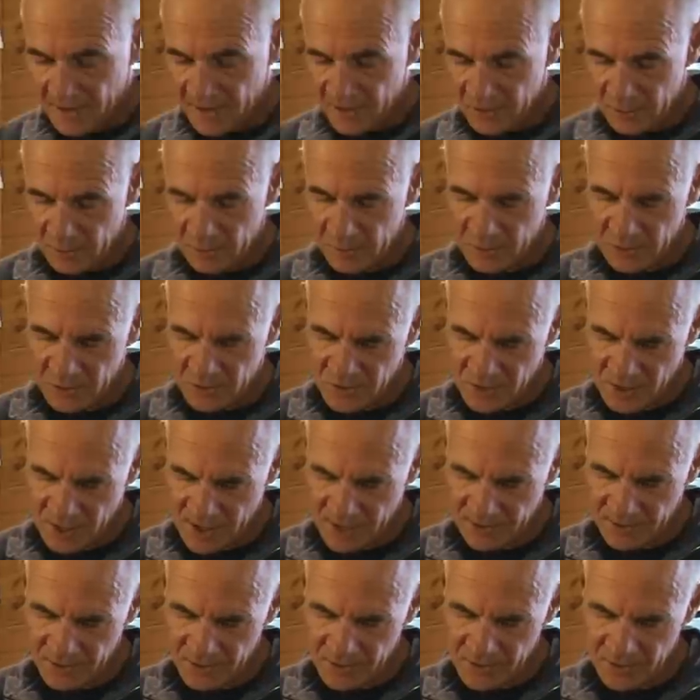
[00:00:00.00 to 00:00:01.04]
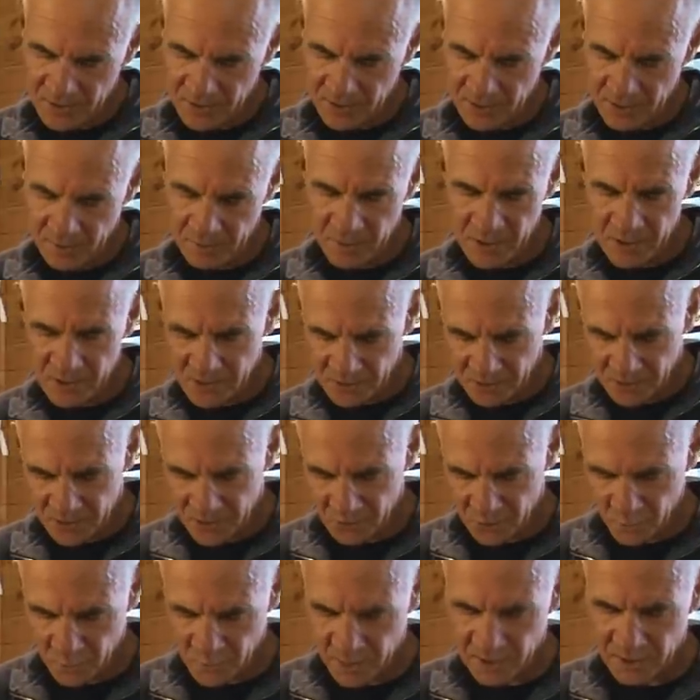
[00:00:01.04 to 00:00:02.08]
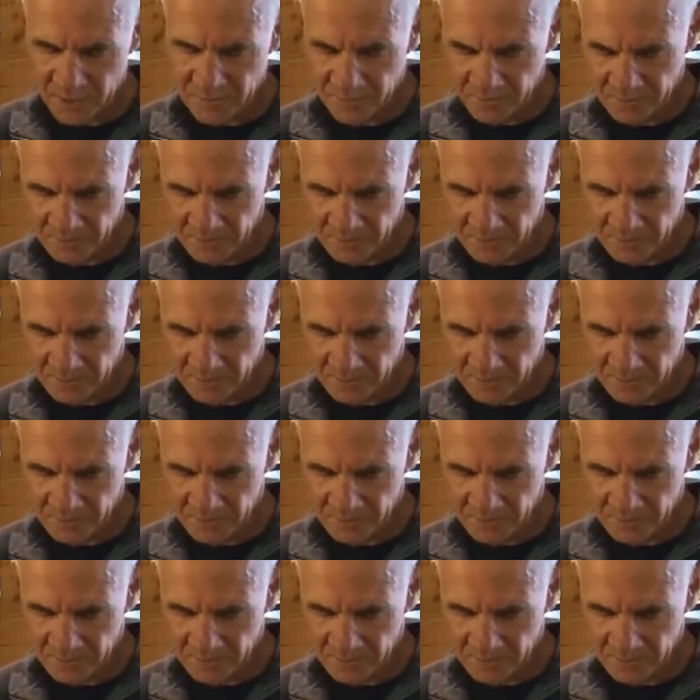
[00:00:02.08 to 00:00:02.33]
going to slide this little piece of tubing